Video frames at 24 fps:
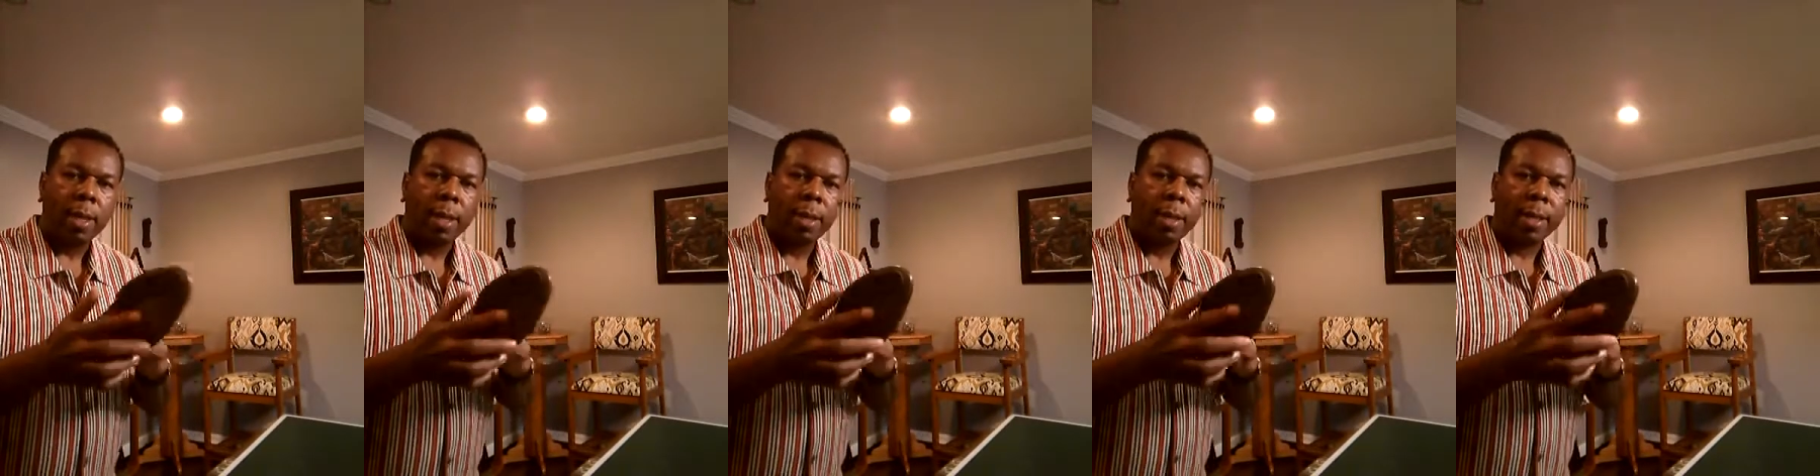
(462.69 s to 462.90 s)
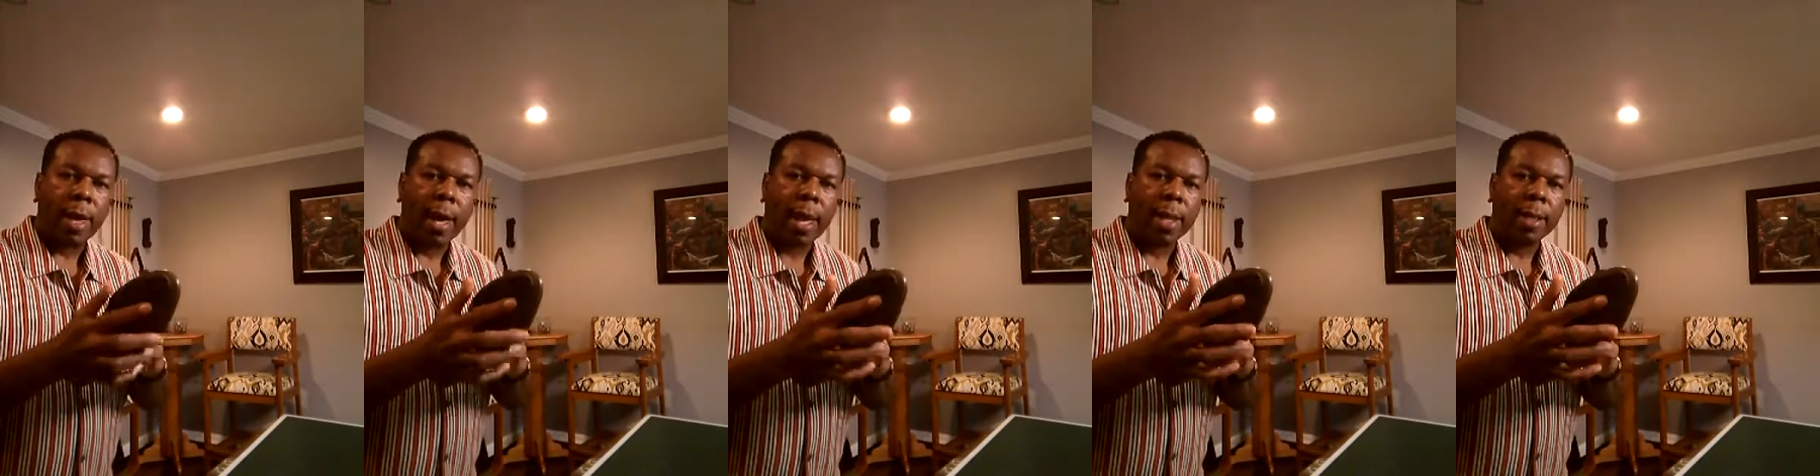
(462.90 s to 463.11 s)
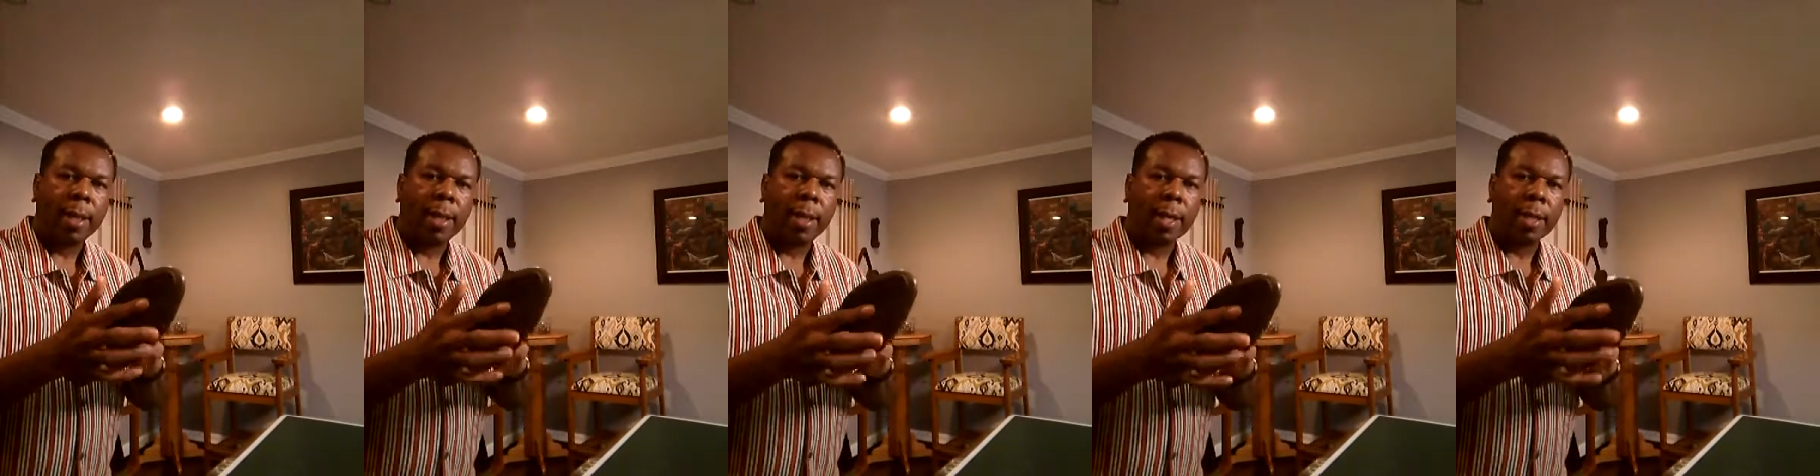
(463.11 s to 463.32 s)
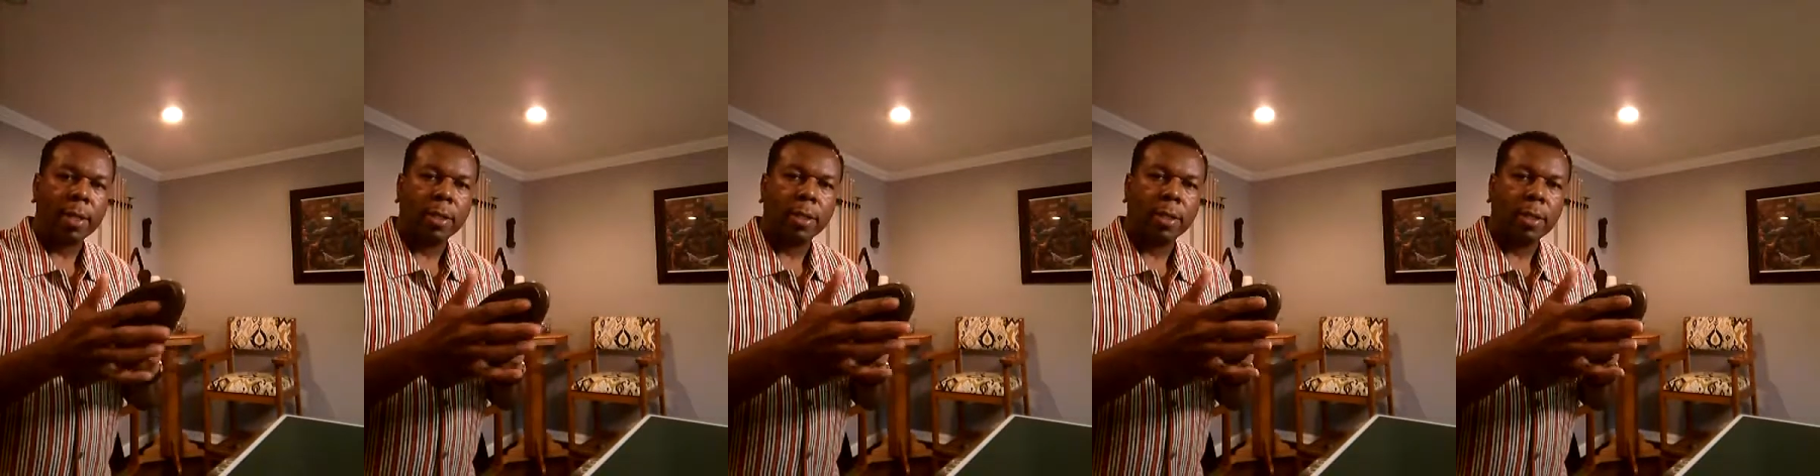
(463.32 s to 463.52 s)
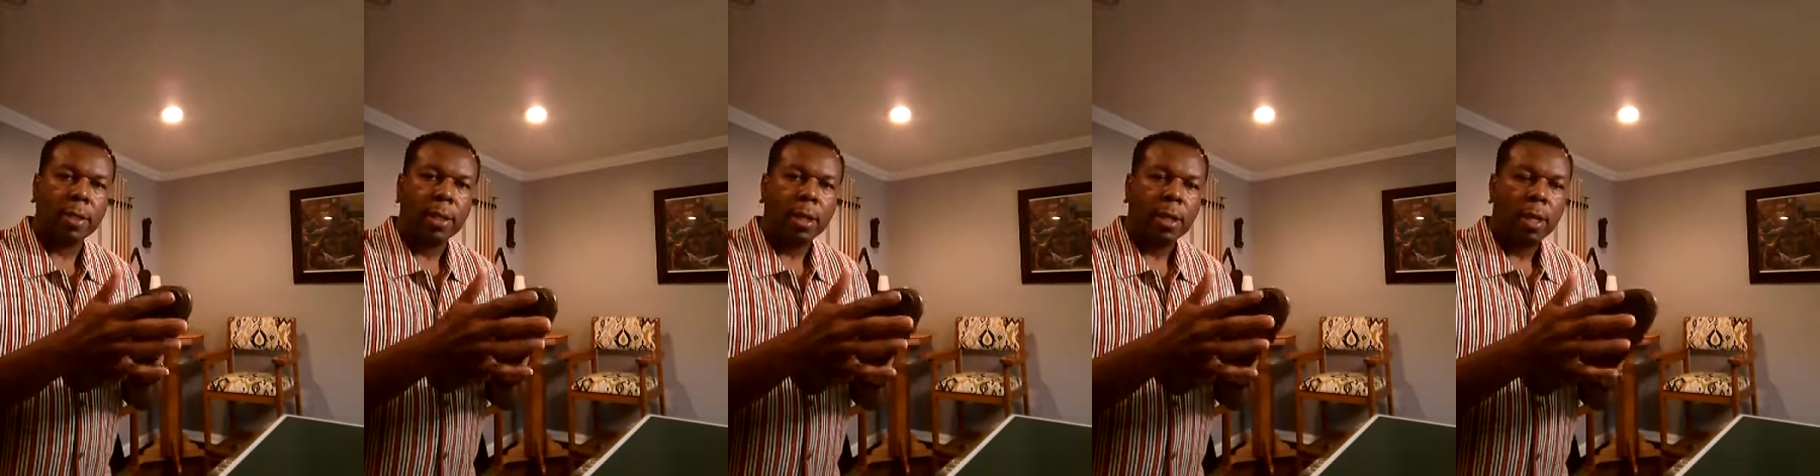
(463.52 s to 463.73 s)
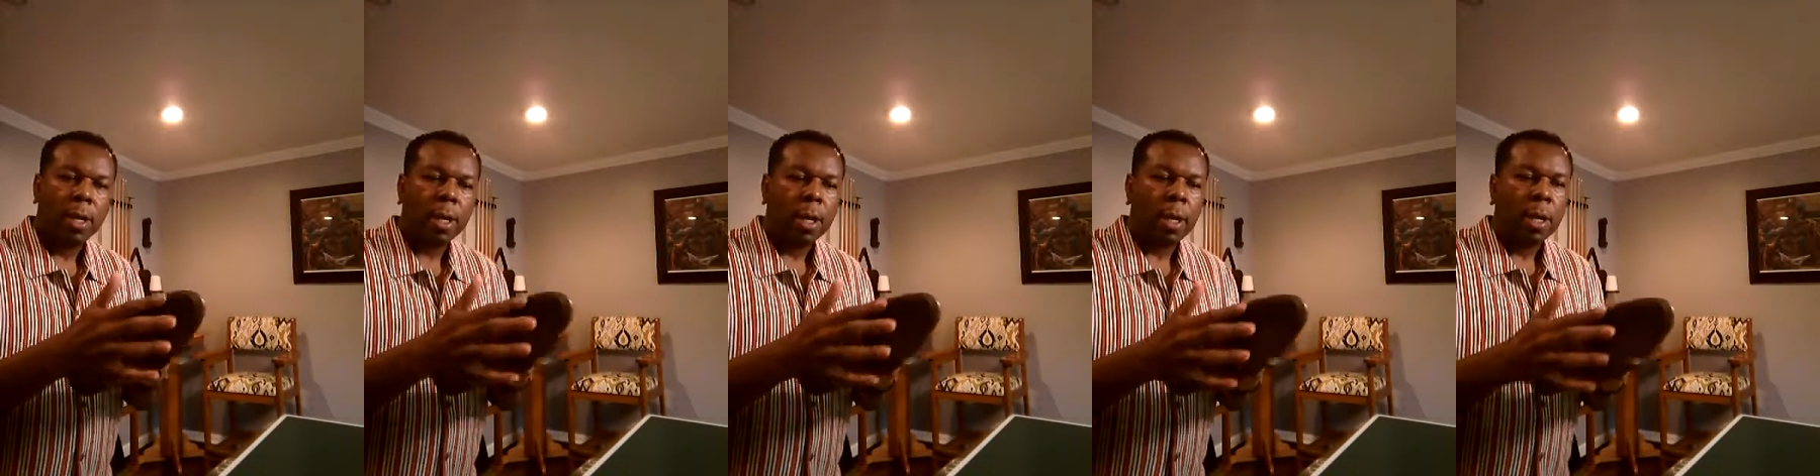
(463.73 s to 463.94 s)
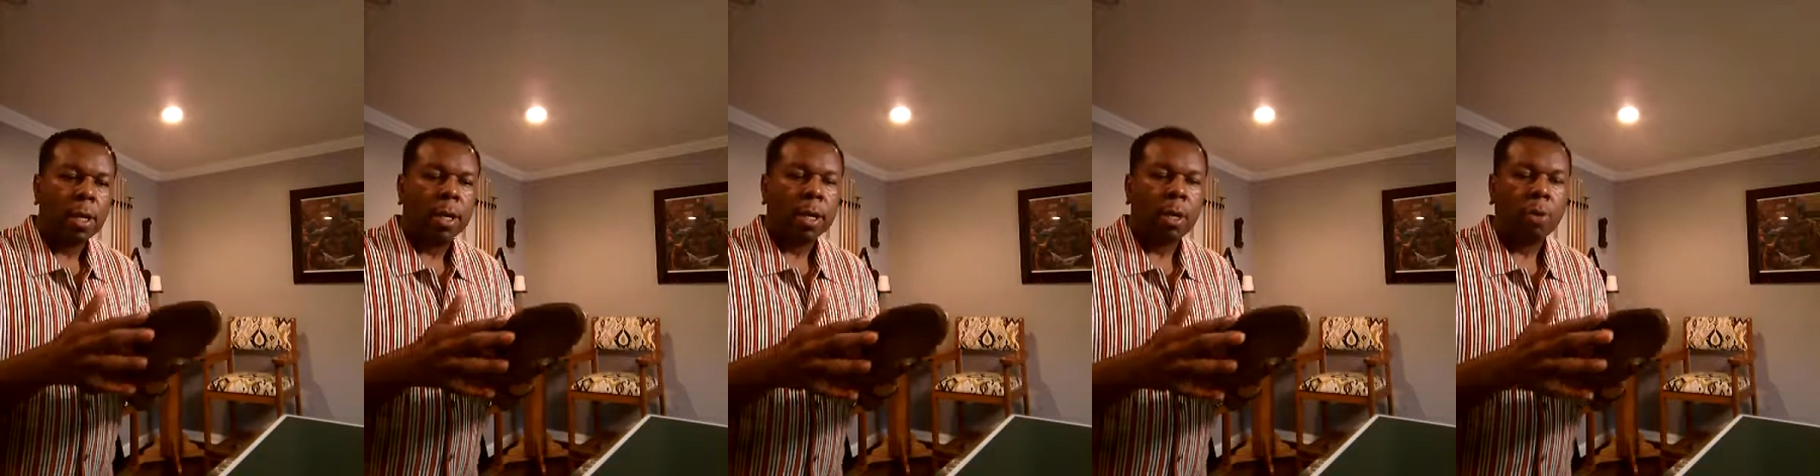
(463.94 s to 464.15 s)
that this
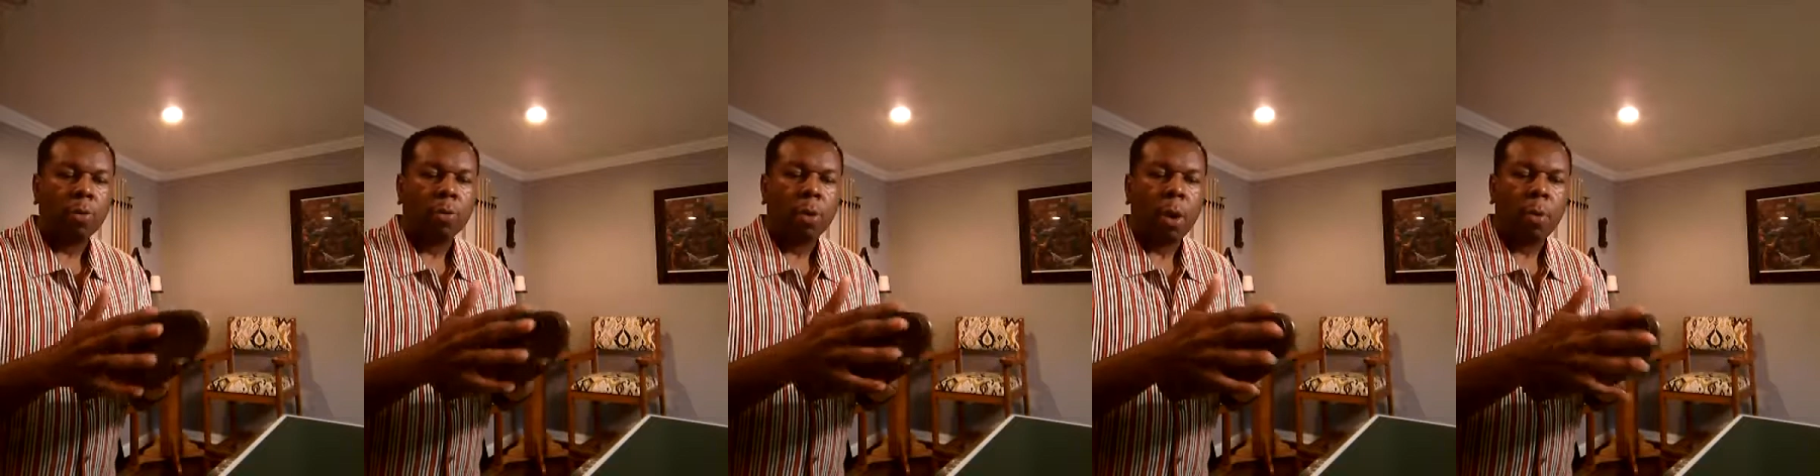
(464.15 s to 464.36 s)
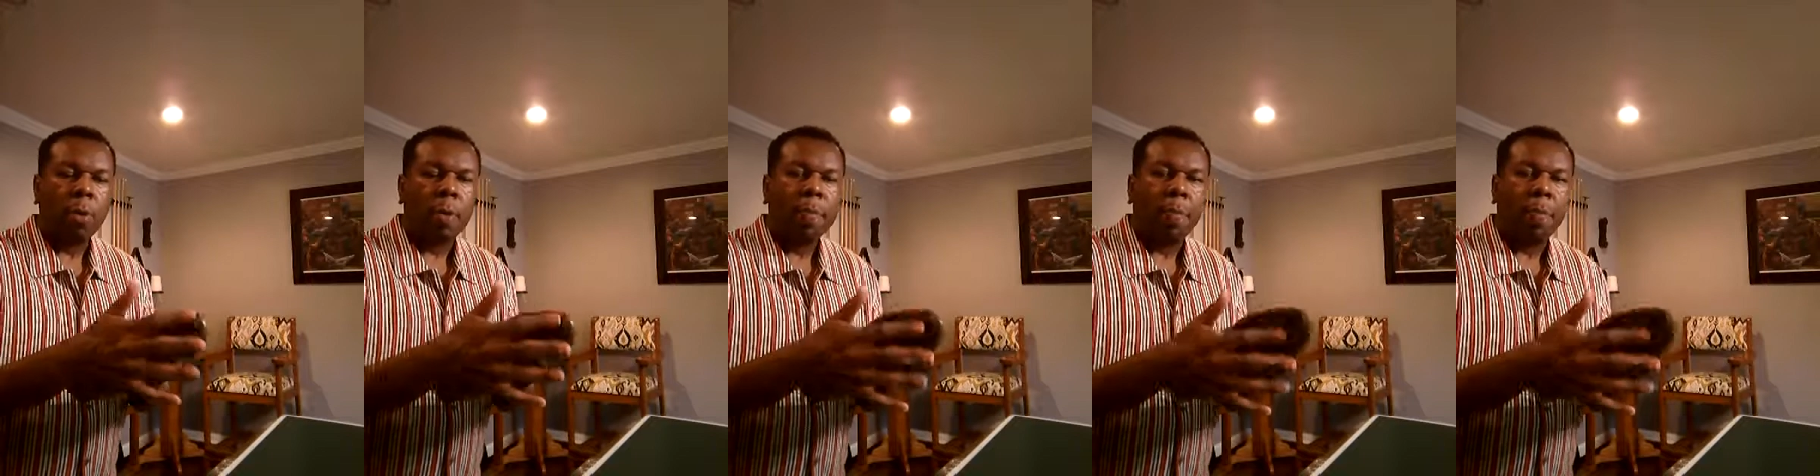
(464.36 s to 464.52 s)
rubber